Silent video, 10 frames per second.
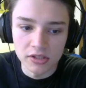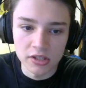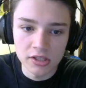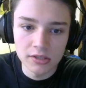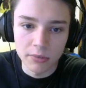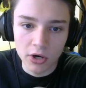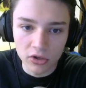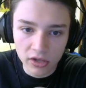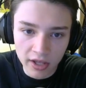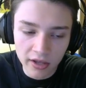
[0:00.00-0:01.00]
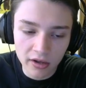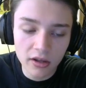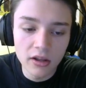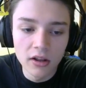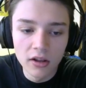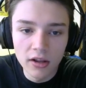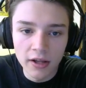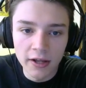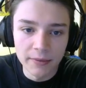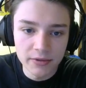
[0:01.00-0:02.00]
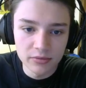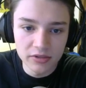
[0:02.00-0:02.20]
the Sparkle Gang. This was